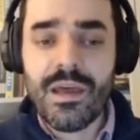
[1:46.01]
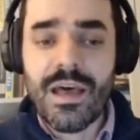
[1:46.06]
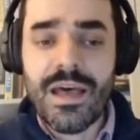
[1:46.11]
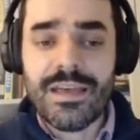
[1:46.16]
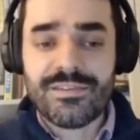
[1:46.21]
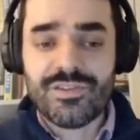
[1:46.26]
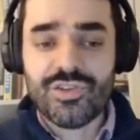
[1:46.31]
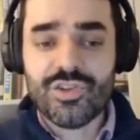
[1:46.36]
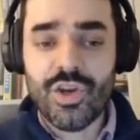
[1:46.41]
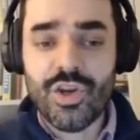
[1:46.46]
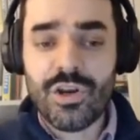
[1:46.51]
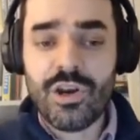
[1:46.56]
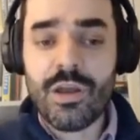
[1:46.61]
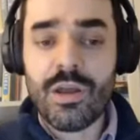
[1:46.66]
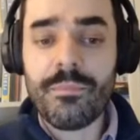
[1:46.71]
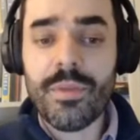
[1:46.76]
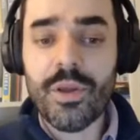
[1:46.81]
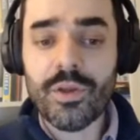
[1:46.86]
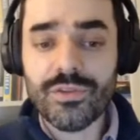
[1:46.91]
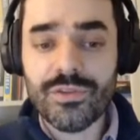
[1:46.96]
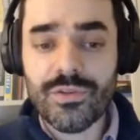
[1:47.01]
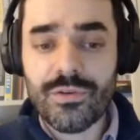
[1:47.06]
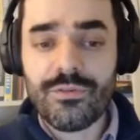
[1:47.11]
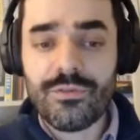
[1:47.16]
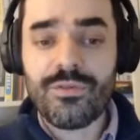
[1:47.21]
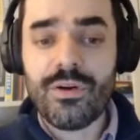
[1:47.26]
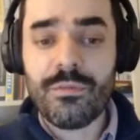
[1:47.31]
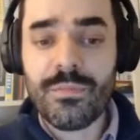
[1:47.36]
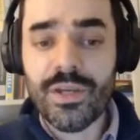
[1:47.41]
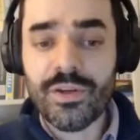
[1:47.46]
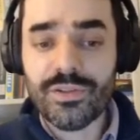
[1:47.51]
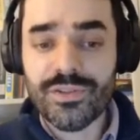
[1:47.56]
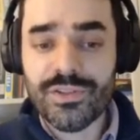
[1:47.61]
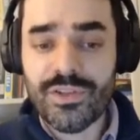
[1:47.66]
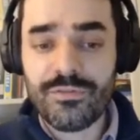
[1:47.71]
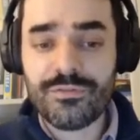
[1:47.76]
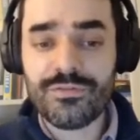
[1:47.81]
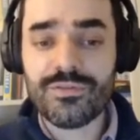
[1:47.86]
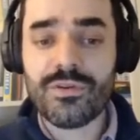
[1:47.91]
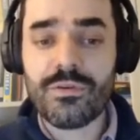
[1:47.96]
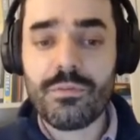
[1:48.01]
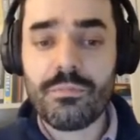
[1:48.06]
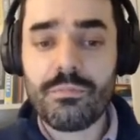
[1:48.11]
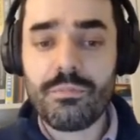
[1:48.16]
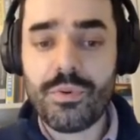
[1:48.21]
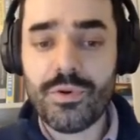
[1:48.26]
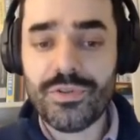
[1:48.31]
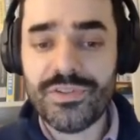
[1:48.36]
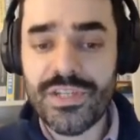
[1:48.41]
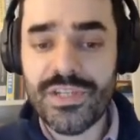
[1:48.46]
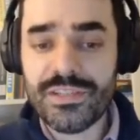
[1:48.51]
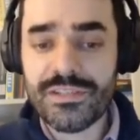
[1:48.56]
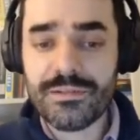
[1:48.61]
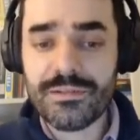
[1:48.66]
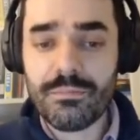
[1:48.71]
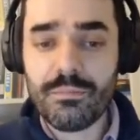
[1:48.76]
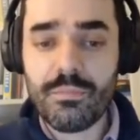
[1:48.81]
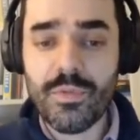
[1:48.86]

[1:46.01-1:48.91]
As John Lambert from Microsoft puts it,